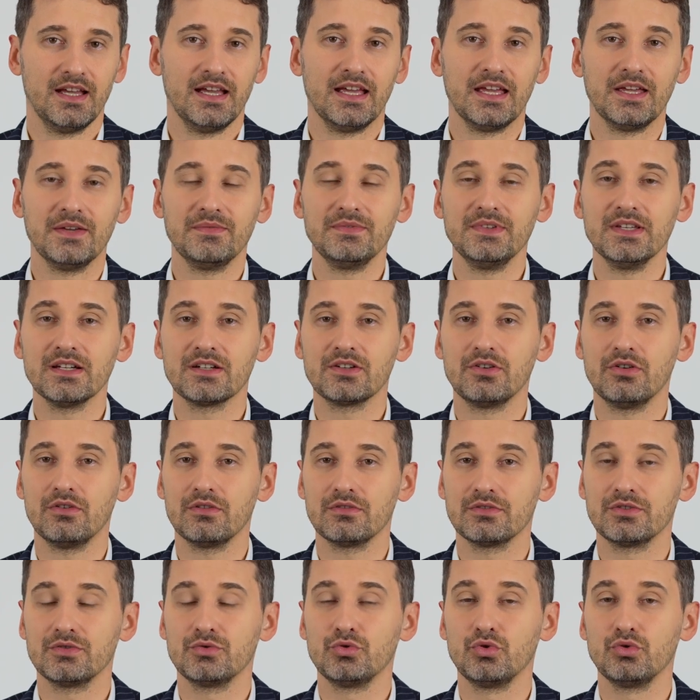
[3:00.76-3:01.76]
If the
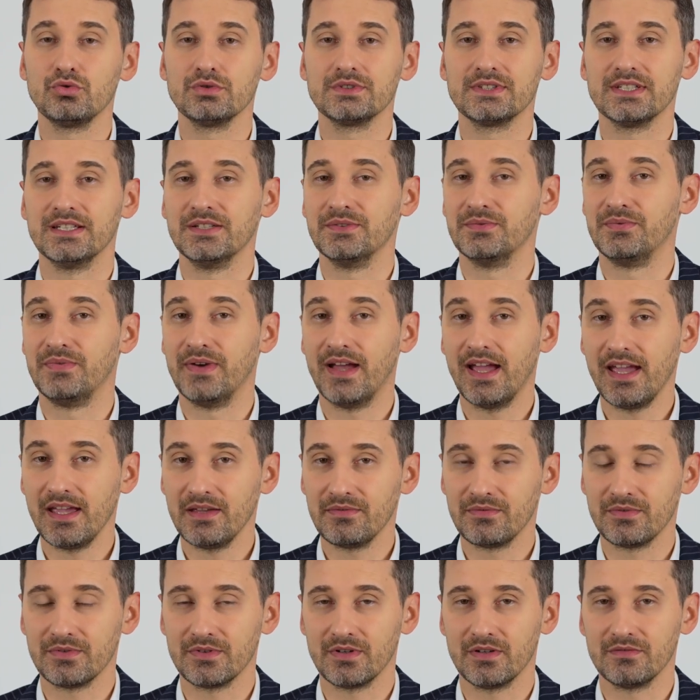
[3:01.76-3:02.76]
court rules in
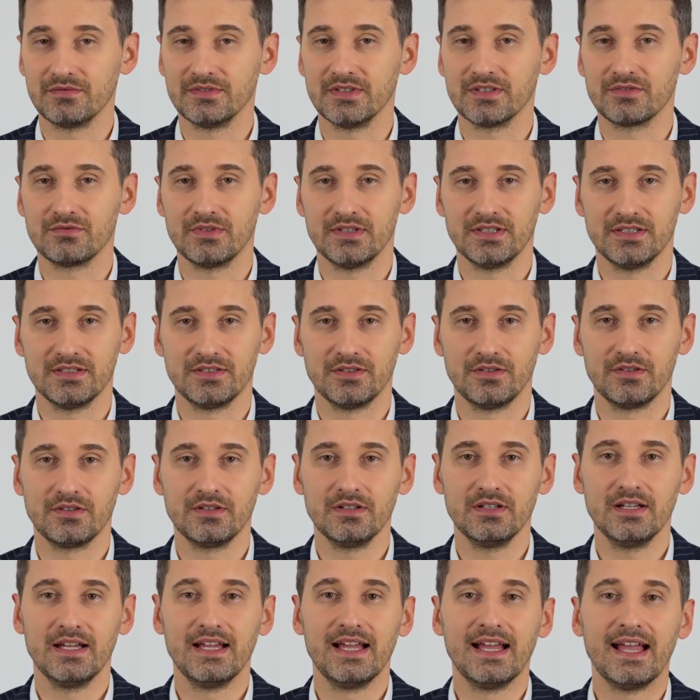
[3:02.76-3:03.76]
favor of the
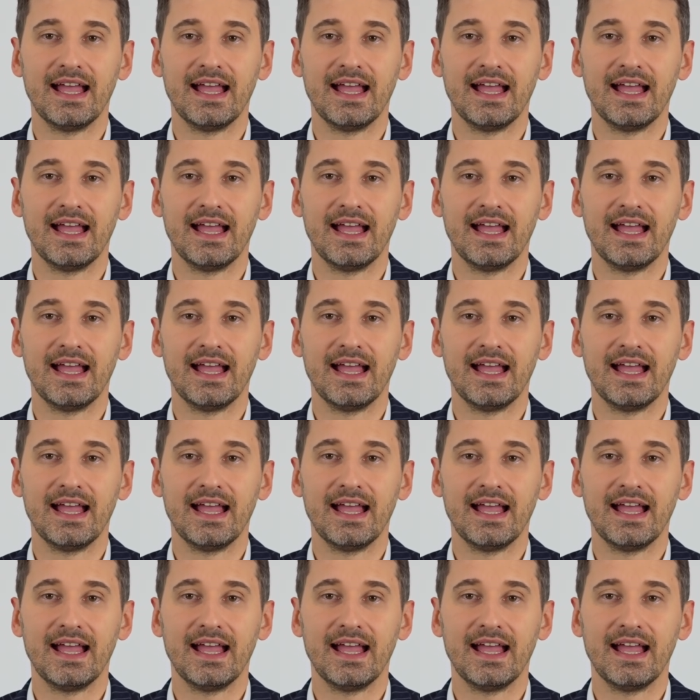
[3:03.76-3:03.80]
creditor